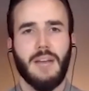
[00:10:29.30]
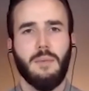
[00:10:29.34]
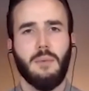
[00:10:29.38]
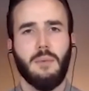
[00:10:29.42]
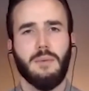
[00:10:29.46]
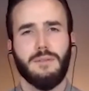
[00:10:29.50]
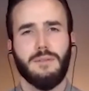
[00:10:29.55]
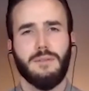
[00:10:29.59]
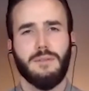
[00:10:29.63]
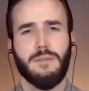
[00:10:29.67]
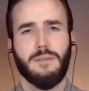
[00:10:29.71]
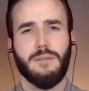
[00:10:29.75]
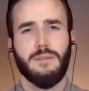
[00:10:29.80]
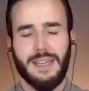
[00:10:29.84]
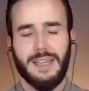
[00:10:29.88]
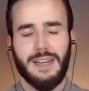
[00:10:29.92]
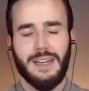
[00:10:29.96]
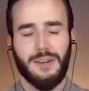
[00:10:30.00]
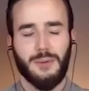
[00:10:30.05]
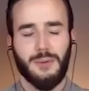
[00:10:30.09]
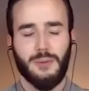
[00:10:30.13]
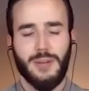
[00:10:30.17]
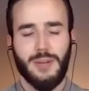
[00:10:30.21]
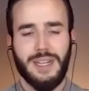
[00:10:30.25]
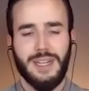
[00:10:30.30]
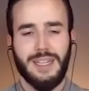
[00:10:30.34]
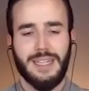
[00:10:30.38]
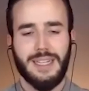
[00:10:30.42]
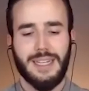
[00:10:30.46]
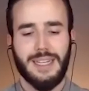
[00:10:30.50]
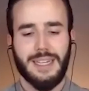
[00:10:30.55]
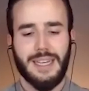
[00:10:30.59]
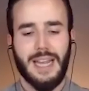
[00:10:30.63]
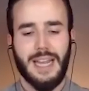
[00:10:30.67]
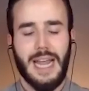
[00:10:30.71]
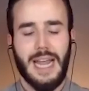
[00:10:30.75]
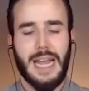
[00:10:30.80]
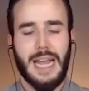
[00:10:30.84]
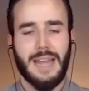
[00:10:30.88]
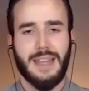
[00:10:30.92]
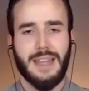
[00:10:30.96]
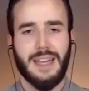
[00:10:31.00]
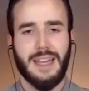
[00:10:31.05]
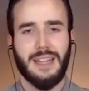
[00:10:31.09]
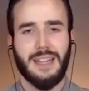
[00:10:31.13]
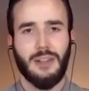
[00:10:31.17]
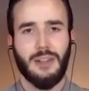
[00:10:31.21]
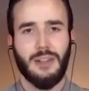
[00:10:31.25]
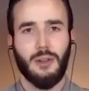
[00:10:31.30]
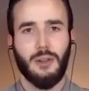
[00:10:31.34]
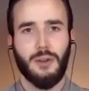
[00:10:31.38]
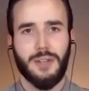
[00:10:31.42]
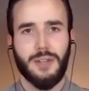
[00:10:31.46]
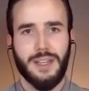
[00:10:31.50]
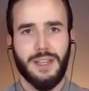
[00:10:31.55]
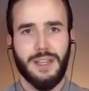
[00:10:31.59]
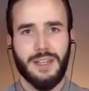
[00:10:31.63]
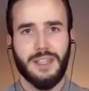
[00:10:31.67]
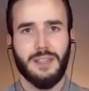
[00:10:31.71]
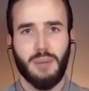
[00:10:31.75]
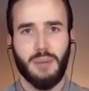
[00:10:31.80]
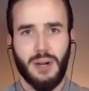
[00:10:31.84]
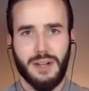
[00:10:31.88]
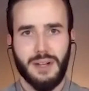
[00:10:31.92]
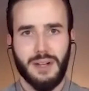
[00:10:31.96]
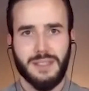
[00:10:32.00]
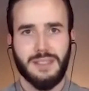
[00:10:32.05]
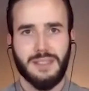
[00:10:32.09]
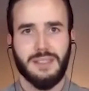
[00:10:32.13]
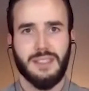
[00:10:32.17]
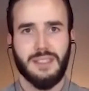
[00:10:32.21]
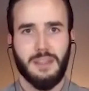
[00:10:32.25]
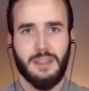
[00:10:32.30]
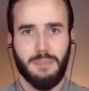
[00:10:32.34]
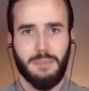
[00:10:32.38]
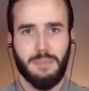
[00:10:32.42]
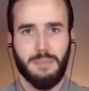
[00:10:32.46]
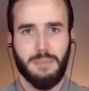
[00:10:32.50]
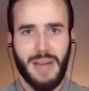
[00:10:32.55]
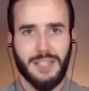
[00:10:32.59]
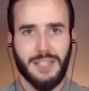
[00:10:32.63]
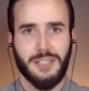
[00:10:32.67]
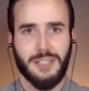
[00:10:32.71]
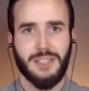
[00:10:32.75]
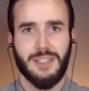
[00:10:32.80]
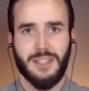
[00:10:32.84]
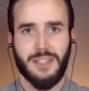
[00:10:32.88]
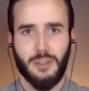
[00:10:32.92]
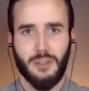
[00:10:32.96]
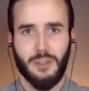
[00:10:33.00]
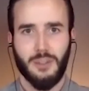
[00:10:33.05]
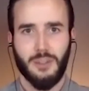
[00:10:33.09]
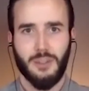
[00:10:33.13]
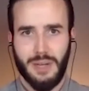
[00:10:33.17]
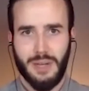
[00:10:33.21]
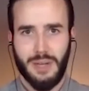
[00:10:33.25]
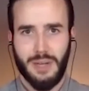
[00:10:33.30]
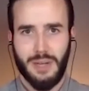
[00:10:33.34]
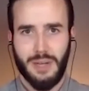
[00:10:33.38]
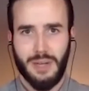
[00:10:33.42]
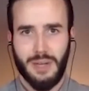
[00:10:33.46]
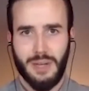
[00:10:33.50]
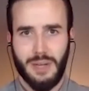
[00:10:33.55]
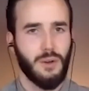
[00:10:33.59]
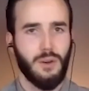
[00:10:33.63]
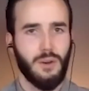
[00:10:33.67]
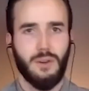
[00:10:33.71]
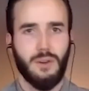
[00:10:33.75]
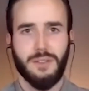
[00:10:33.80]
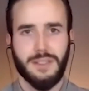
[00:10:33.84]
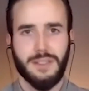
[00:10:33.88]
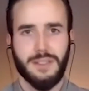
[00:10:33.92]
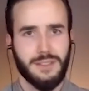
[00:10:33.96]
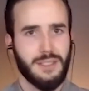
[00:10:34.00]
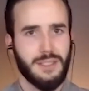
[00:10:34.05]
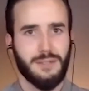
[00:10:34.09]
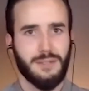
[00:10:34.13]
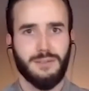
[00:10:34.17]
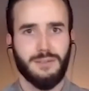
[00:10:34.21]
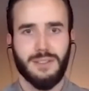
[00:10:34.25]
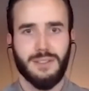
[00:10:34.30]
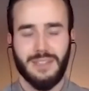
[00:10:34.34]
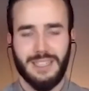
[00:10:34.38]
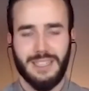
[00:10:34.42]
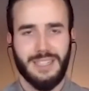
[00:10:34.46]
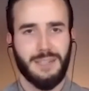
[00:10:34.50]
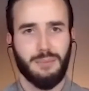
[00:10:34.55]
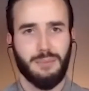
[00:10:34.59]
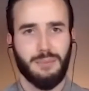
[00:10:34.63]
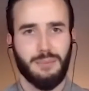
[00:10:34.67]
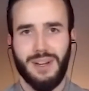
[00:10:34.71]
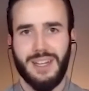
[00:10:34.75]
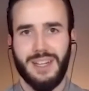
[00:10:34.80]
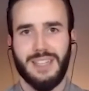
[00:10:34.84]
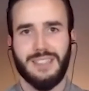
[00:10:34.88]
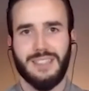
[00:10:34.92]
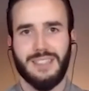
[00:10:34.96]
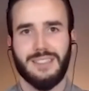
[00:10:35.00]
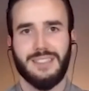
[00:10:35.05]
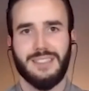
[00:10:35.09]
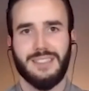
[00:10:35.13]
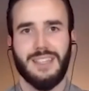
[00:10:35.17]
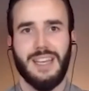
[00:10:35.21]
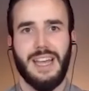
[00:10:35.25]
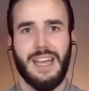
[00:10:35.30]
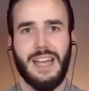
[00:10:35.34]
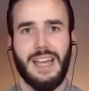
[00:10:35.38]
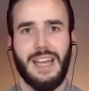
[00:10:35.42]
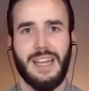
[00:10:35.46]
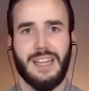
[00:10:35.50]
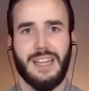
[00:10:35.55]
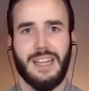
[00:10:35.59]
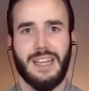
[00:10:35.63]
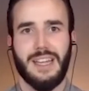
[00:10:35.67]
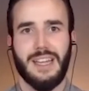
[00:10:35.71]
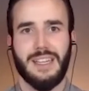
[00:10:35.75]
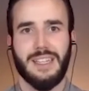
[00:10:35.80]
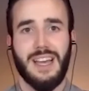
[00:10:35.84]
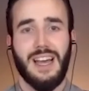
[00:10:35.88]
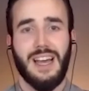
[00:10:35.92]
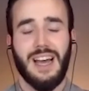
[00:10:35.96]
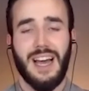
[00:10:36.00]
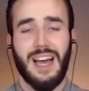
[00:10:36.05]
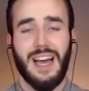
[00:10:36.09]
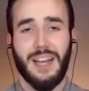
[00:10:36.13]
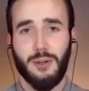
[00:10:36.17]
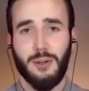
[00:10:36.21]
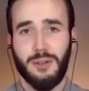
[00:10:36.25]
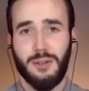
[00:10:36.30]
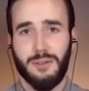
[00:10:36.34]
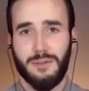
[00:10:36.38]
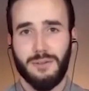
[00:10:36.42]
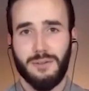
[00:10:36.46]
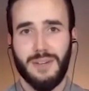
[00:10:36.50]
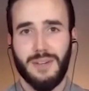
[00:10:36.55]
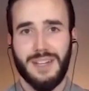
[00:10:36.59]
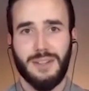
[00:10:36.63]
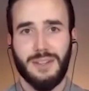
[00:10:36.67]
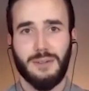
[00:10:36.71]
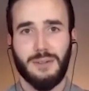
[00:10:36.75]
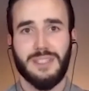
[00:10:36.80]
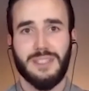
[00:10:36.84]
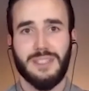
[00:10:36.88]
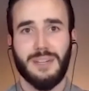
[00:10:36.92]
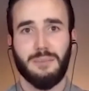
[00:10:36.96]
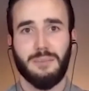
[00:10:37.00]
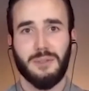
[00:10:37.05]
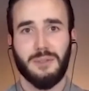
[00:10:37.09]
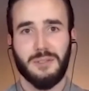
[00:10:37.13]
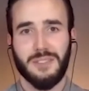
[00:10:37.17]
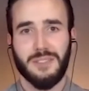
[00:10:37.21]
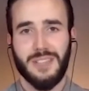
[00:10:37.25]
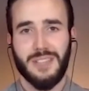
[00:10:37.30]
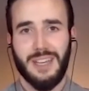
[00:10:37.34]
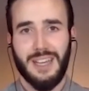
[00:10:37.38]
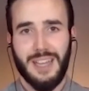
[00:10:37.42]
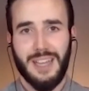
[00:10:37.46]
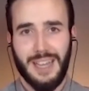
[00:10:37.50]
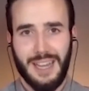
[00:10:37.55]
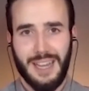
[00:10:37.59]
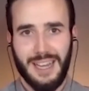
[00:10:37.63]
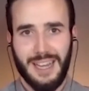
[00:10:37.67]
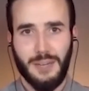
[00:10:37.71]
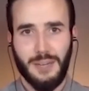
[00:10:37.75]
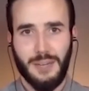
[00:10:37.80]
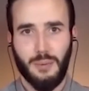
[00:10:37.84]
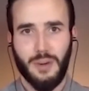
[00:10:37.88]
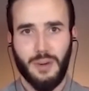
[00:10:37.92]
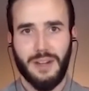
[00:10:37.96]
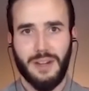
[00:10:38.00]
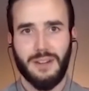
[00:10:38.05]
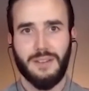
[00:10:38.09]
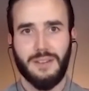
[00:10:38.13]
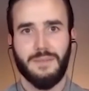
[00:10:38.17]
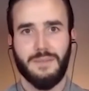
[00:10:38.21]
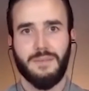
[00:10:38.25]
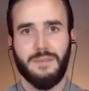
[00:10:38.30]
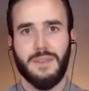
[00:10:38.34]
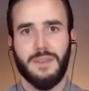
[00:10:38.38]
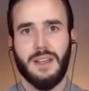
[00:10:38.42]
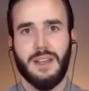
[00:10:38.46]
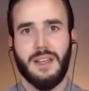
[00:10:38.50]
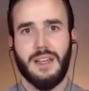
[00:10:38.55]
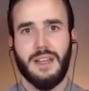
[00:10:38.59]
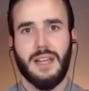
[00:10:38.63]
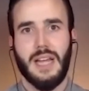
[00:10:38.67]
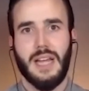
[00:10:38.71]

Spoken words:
And I remember finding that out and reading it, and then looking at the boxes and the packaging and the websites of all these different leading brands. And I couldn't find those numbers anywhere.